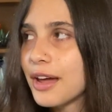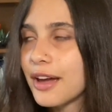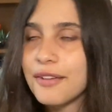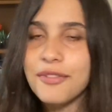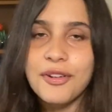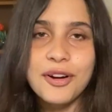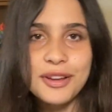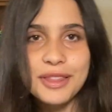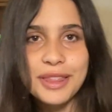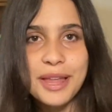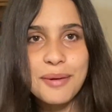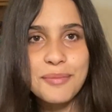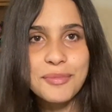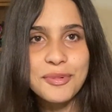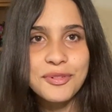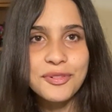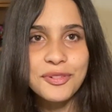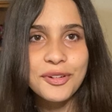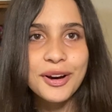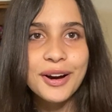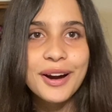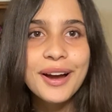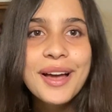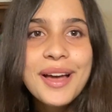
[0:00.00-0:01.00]
I've heard that
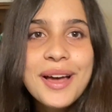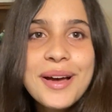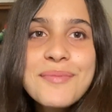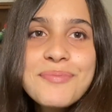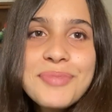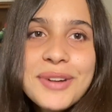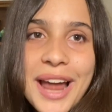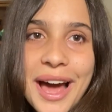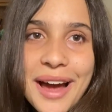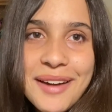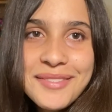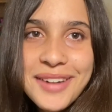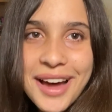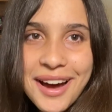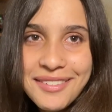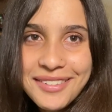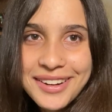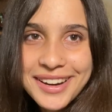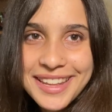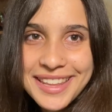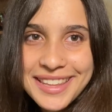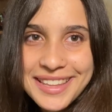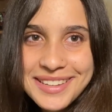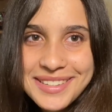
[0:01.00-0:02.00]
before, but I'm not
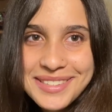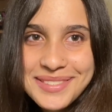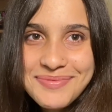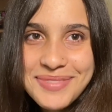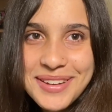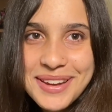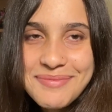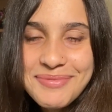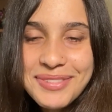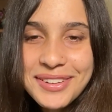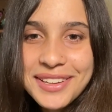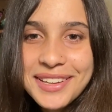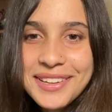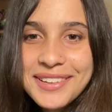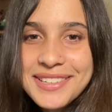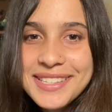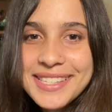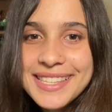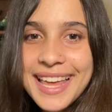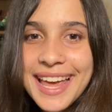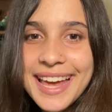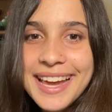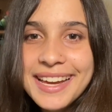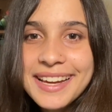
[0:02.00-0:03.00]
one of those people who's
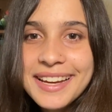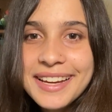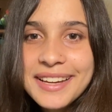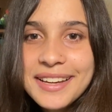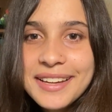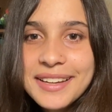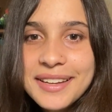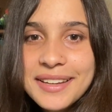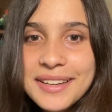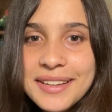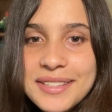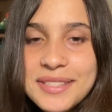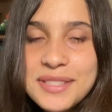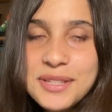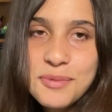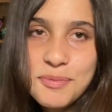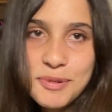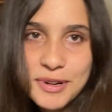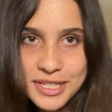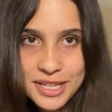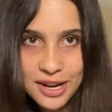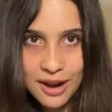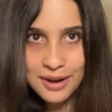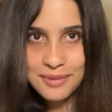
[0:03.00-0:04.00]
like
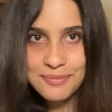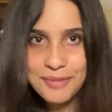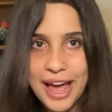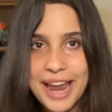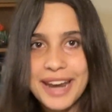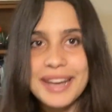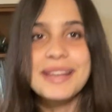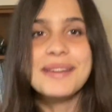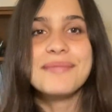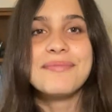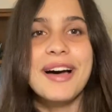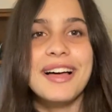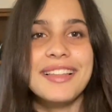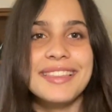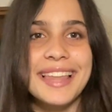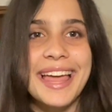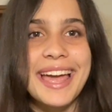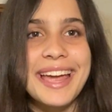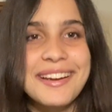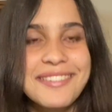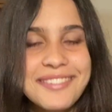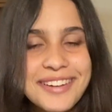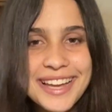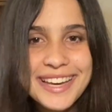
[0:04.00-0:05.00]
super dogmatic about
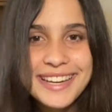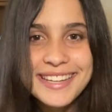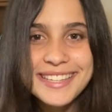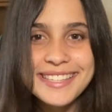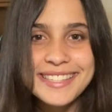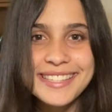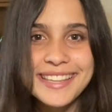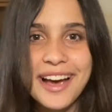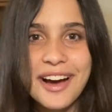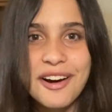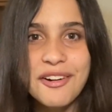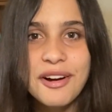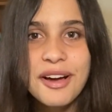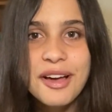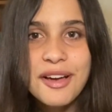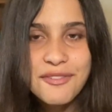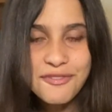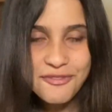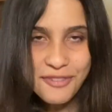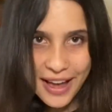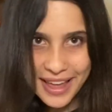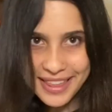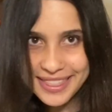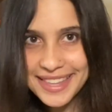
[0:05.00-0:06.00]
language. So
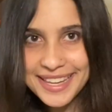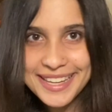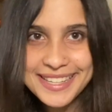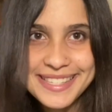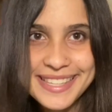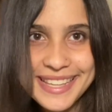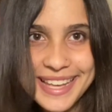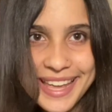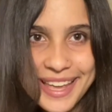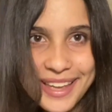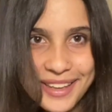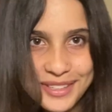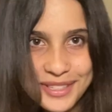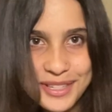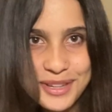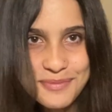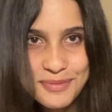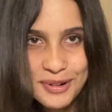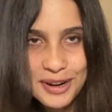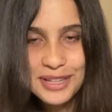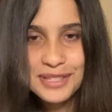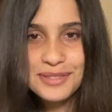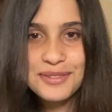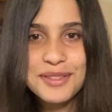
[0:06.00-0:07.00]
find things that kill two
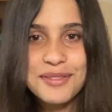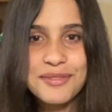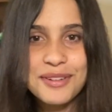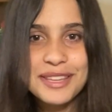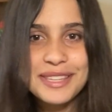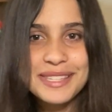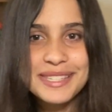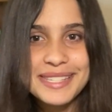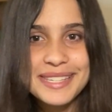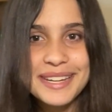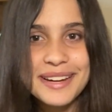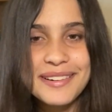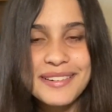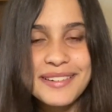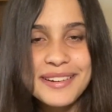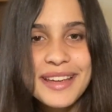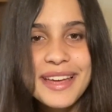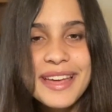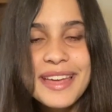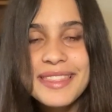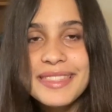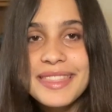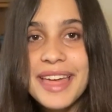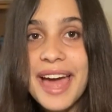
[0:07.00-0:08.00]
birds with one stone.
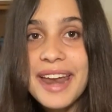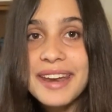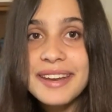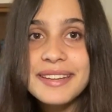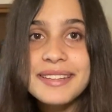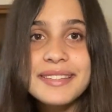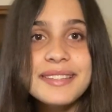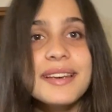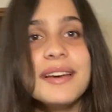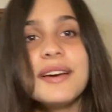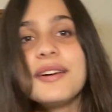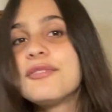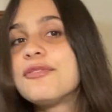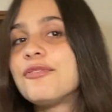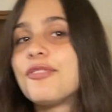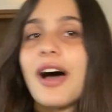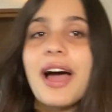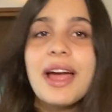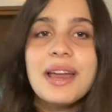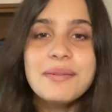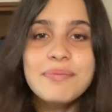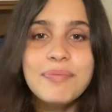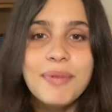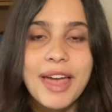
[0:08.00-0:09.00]
That is,
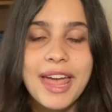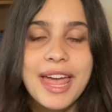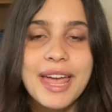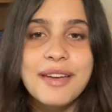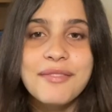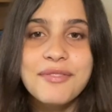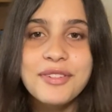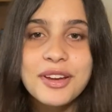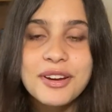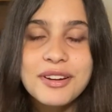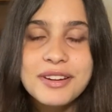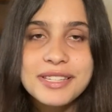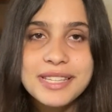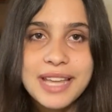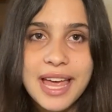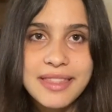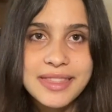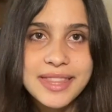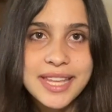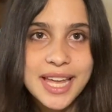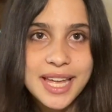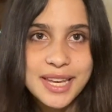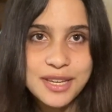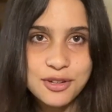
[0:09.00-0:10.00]
find behaviors at
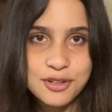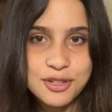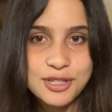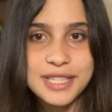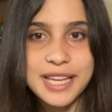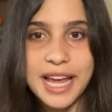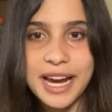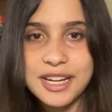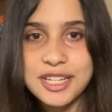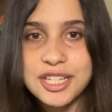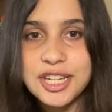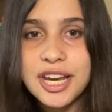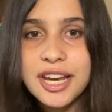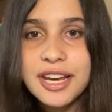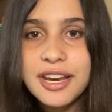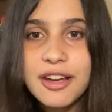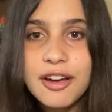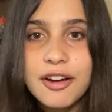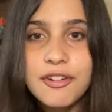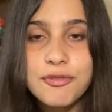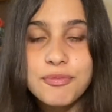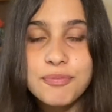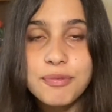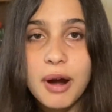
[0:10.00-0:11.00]
the intersection
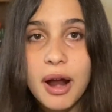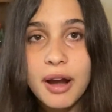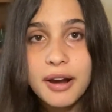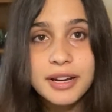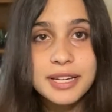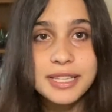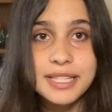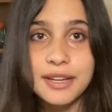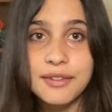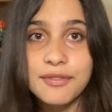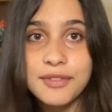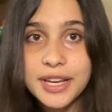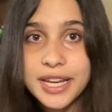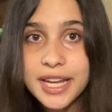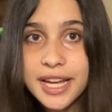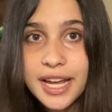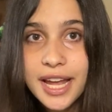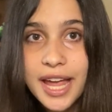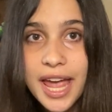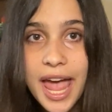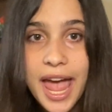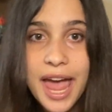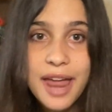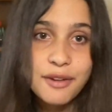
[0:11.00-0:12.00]
of productivity
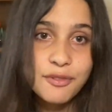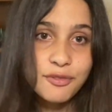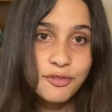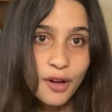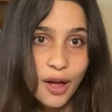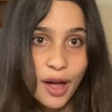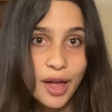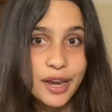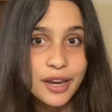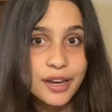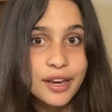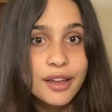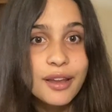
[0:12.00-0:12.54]
and fun.